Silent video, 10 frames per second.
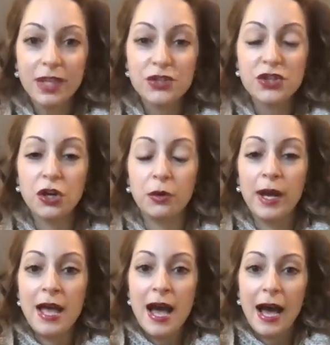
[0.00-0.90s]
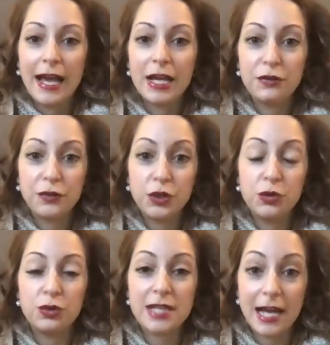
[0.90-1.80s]
So I hit a
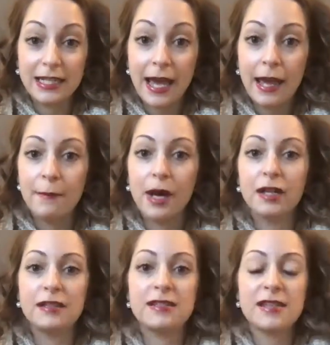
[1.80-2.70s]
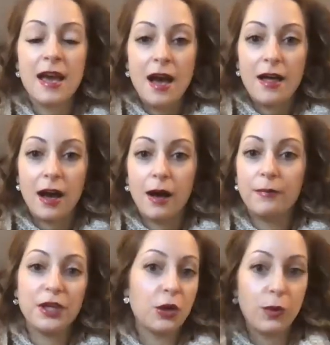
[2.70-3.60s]
few 10K months,
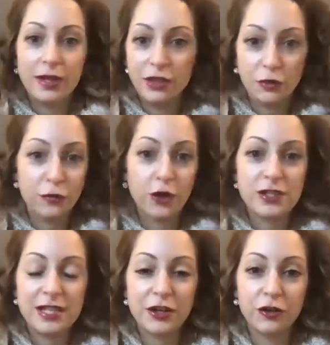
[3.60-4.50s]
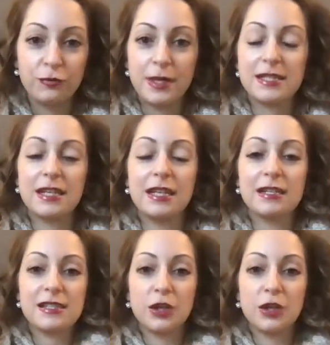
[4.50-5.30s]
in your first year of business.